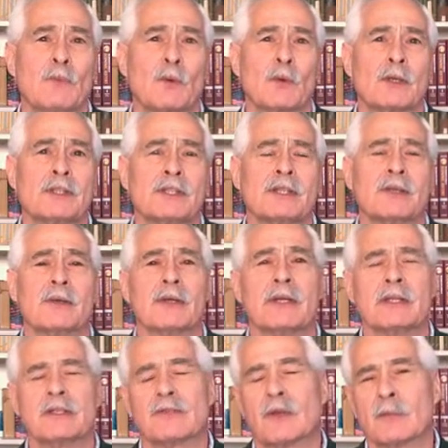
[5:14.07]
more
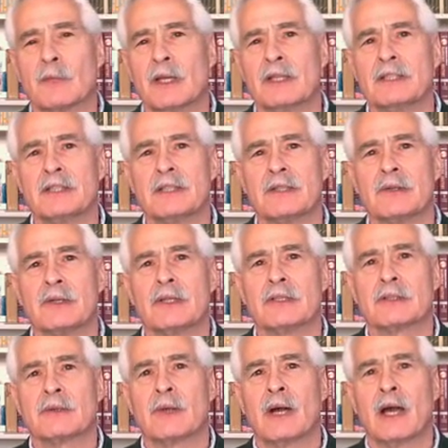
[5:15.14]
serious from less
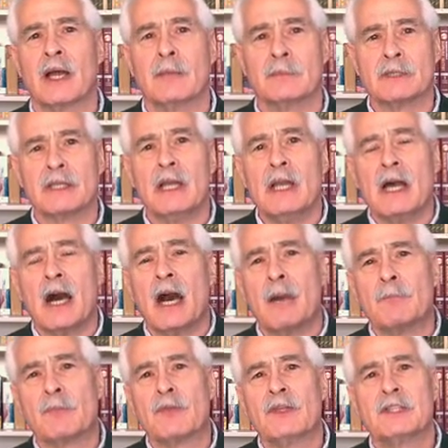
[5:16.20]
serious crimes
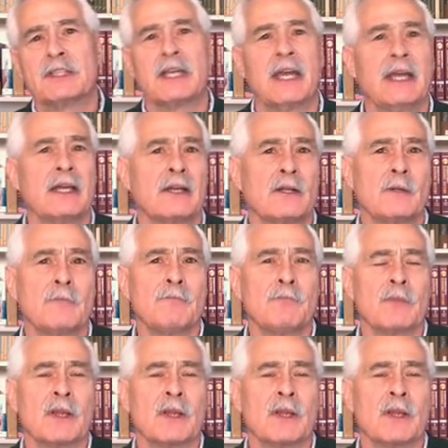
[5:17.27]
up the scale,